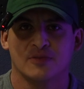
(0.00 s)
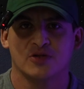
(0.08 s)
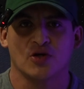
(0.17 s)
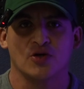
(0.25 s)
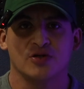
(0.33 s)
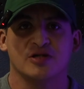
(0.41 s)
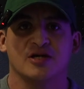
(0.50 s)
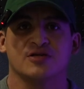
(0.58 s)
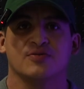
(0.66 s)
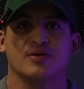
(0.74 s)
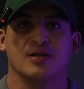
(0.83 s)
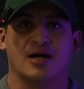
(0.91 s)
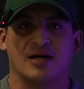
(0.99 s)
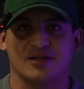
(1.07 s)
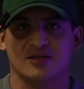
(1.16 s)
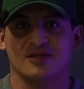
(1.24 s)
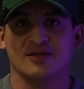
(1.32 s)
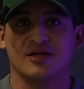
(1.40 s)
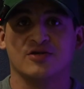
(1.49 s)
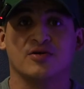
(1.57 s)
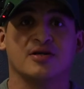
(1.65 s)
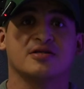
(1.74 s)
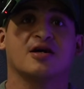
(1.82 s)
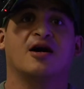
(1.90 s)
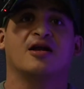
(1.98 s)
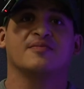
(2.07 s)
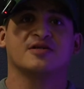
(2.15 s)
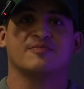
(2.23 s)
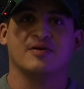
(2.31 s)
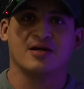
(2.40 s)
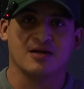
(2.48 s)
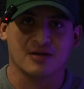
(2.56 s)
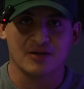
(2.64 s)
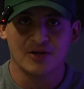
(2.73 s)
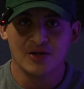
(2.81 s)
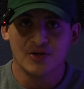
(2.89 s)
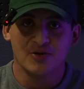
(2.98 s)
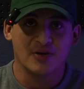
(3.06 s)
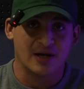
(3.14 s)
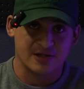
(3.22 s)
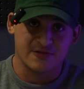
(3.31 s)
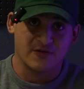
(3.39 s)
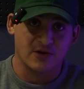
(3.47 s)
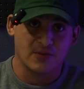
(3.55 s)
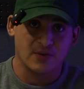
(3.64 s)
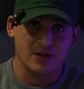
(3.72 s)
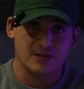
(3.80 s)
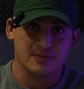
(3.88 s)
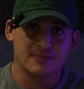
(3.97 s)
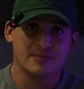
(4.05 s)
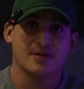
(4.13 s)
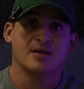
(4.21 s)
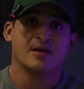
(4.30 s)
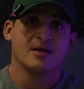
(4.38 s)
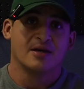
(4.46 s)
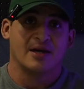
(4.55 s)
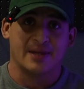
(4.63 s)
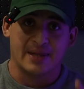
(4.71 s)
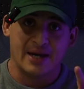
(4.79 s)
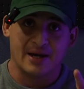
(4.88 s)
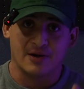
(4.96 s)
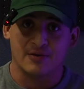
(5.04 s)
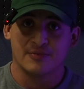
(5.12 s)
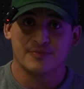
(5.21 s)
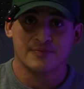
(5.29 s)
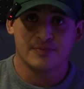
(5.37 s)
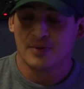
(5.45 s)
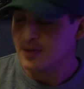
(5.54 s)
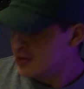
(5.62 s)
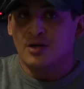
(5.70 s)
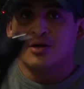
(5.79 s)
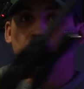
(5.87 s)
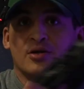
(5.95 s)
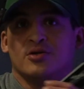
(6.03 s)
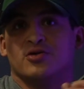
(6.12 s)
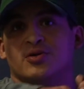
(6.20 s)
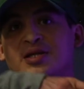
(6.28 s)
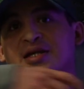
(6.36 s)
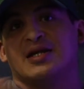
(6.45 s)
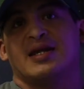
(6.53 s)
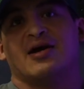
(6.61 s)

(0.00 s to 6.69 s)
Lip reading: So you just realized that you're an autonomous being who has free will. And now you need an